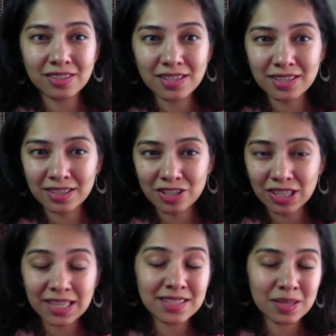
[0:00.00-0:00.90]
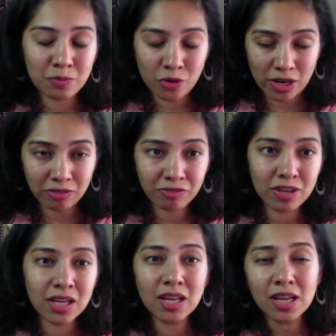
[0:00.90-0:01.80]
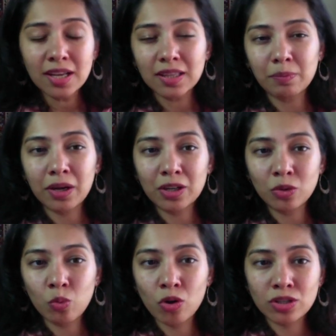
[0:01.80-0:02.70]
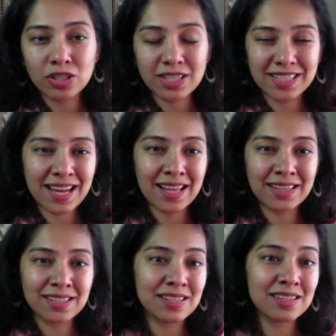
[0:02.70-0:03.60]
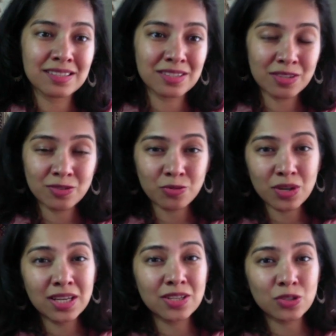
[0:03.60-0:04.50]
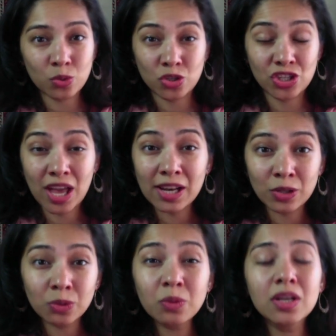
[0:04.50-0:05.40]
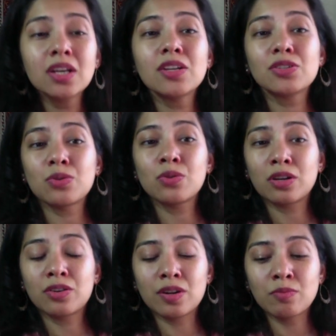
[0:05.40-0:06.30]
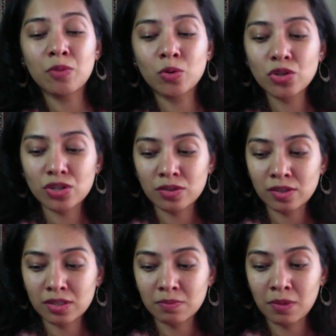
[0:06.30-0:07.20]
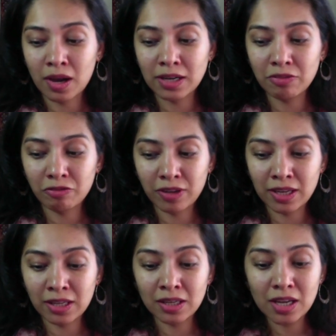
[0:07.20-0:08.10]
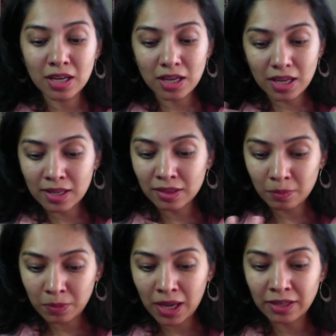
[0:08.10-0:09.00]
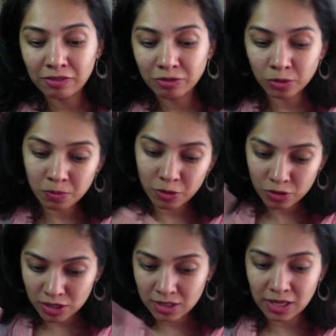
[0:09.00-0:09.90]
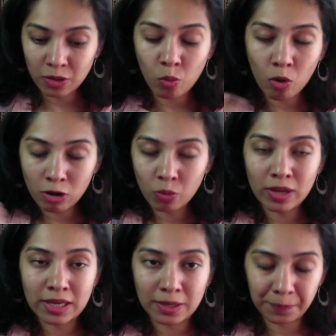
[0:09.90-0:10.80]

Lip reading: She can easily break free. The puddle of water she stands is really so shallow. So her emotions might feel in the blindfold because she's like wallowing.